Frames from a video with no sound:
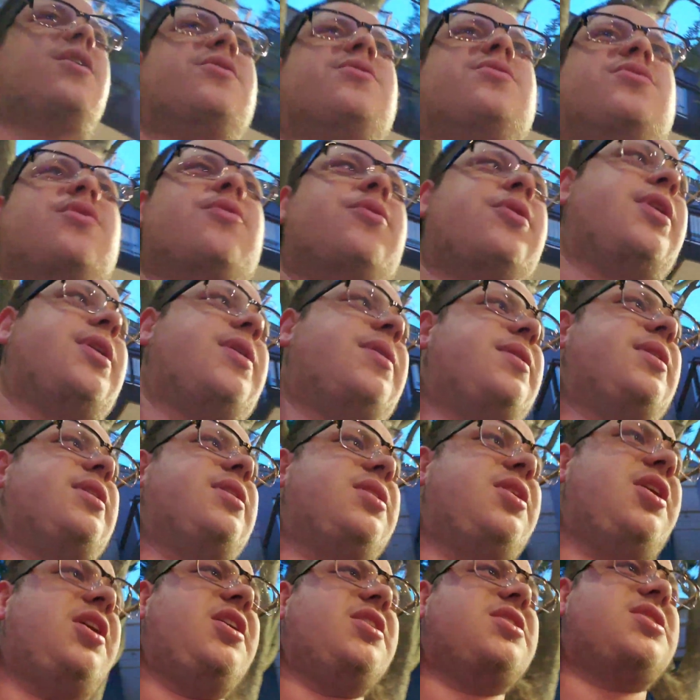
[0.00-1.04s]
doing the
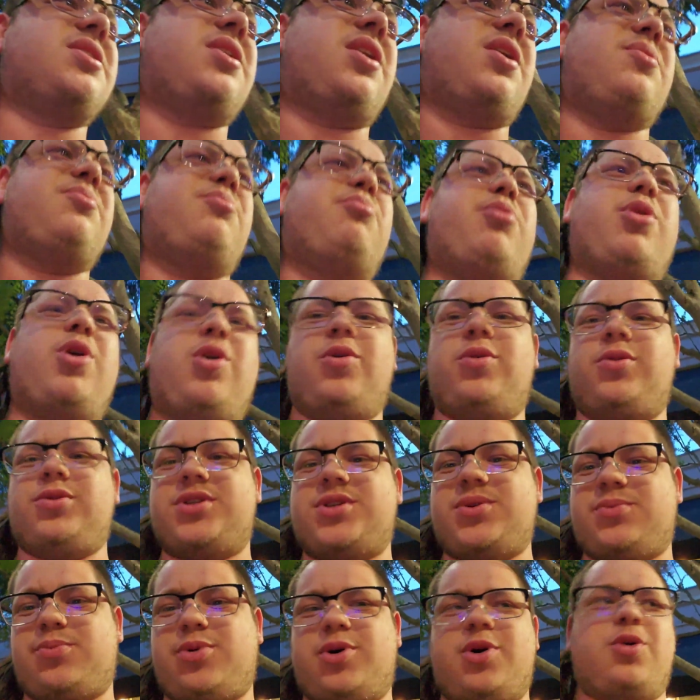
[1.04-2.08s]
Nissan
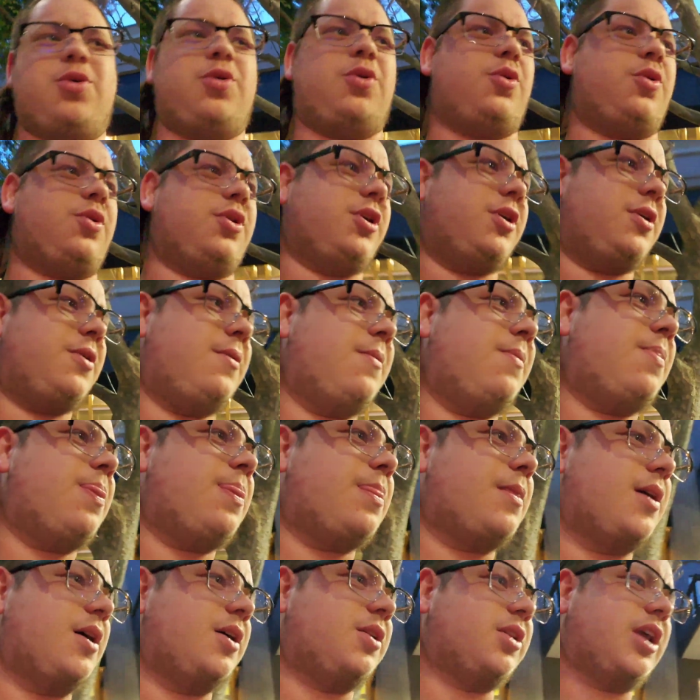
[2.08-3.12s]
pole-to-pole
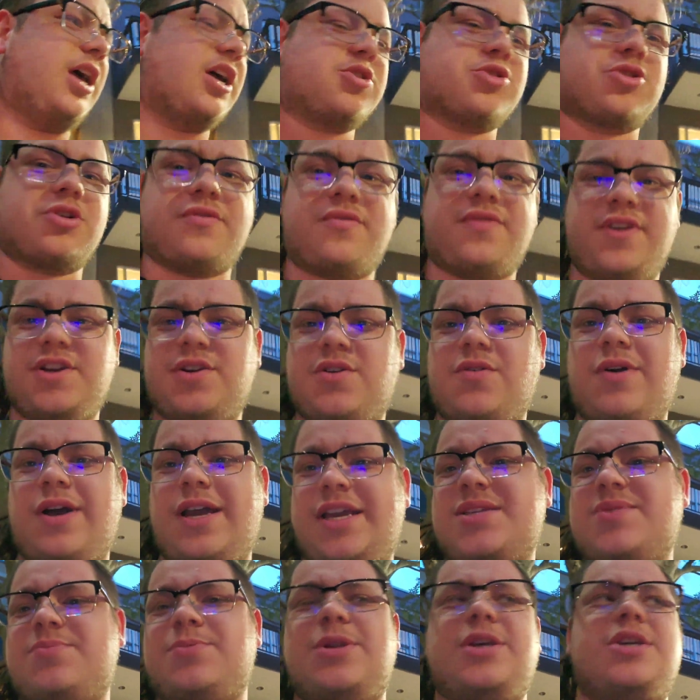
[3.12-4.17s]
electric vehicle
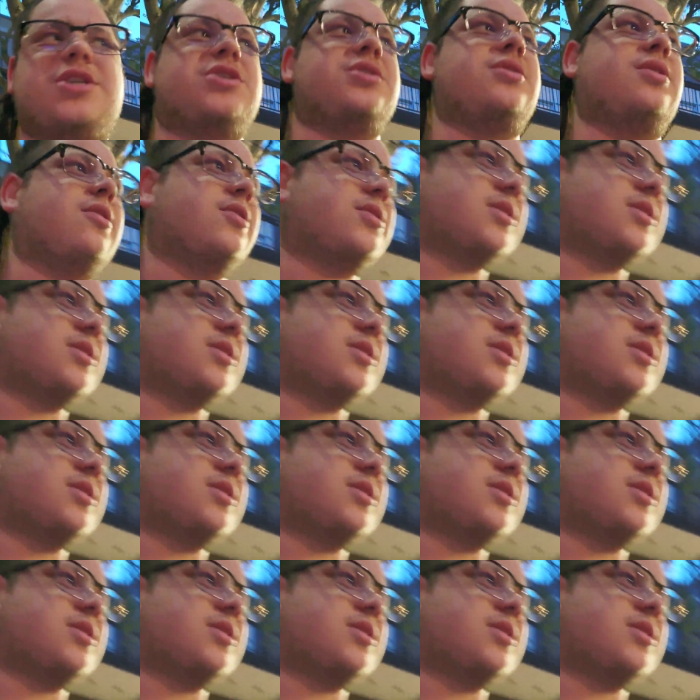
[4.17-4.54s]
expedition. They're